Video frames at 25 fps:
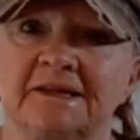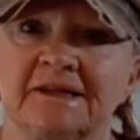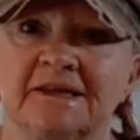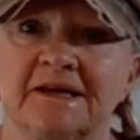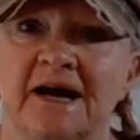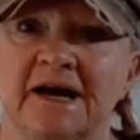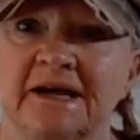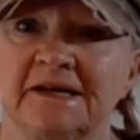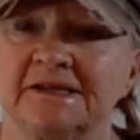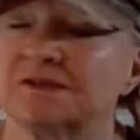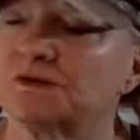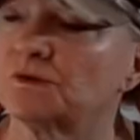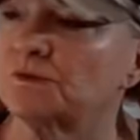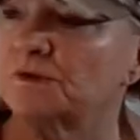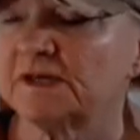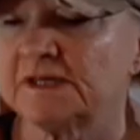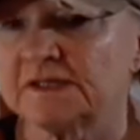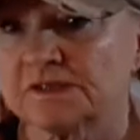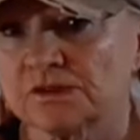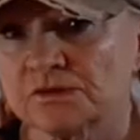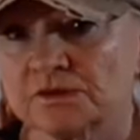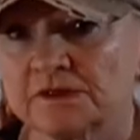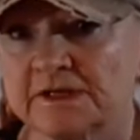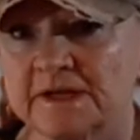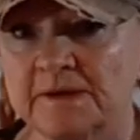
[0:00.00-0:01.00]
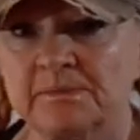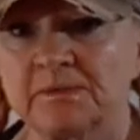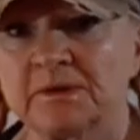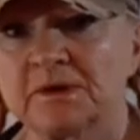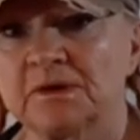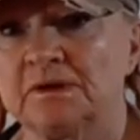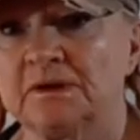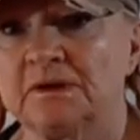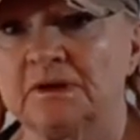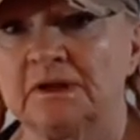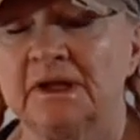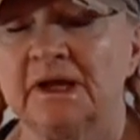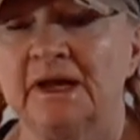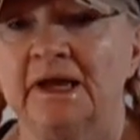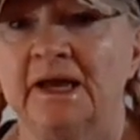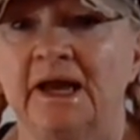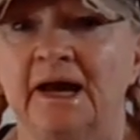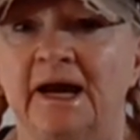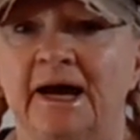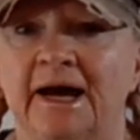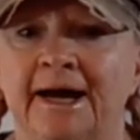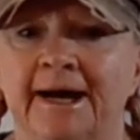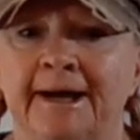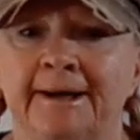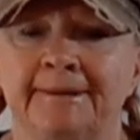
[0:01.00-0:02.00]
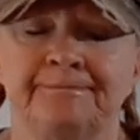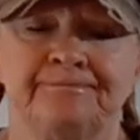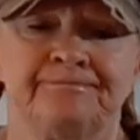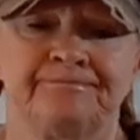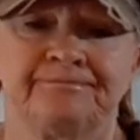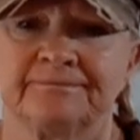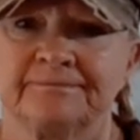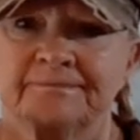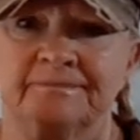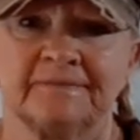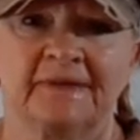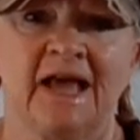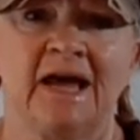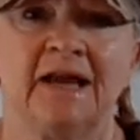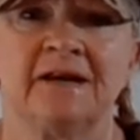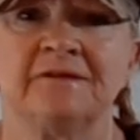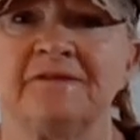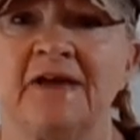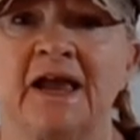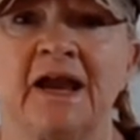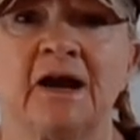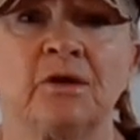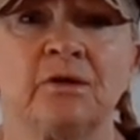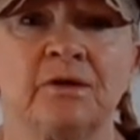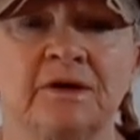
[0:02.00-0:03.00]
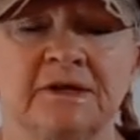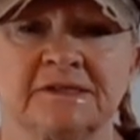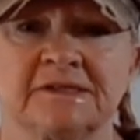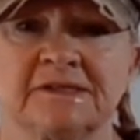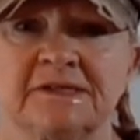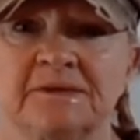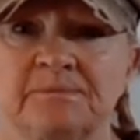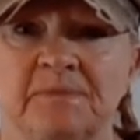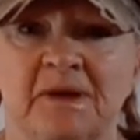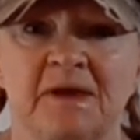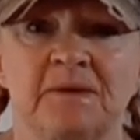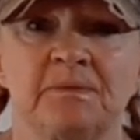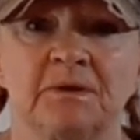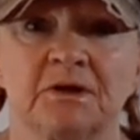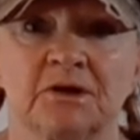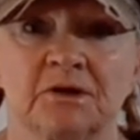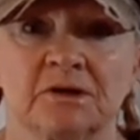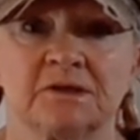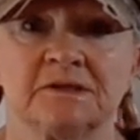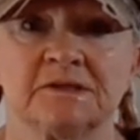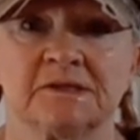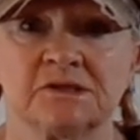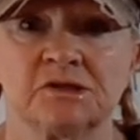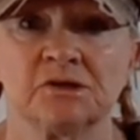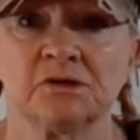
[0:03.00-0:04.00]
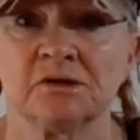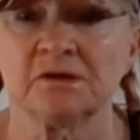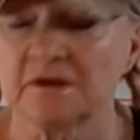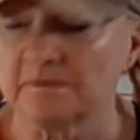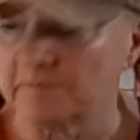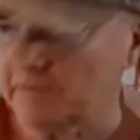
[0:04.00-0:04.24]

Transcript: thighs. So these are typical um, kind of areas that people are concerned